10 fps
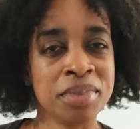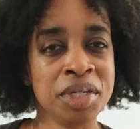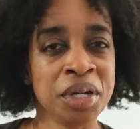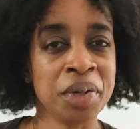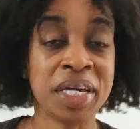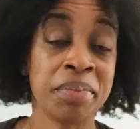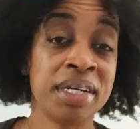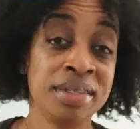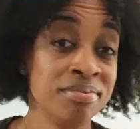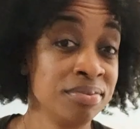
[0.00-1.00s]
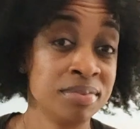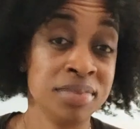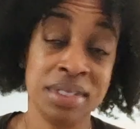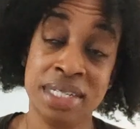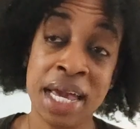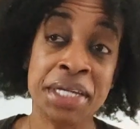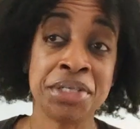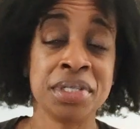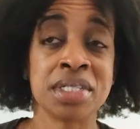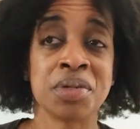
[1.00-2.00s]
You know, it can be
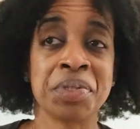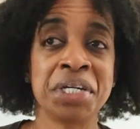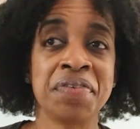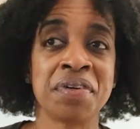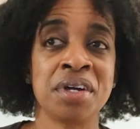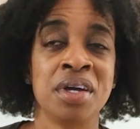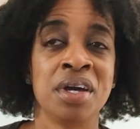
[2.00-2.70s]
dangerous or whatever.